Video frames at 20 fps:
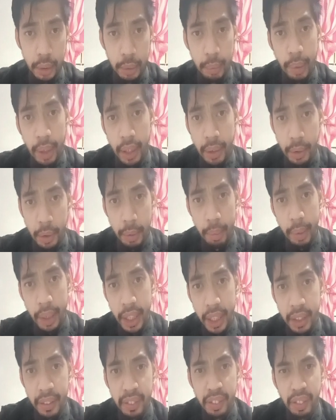you may you
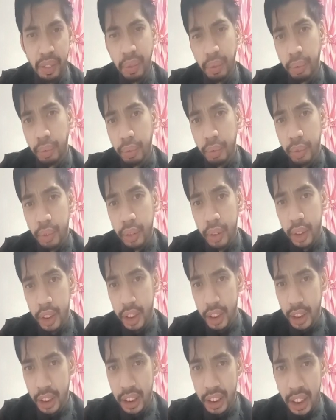may
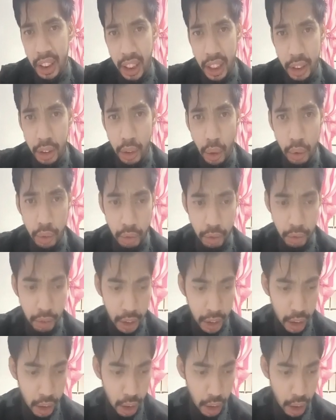see that I don't
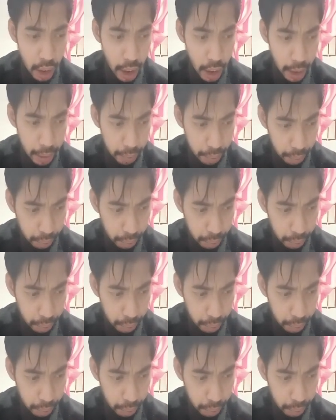feel uh,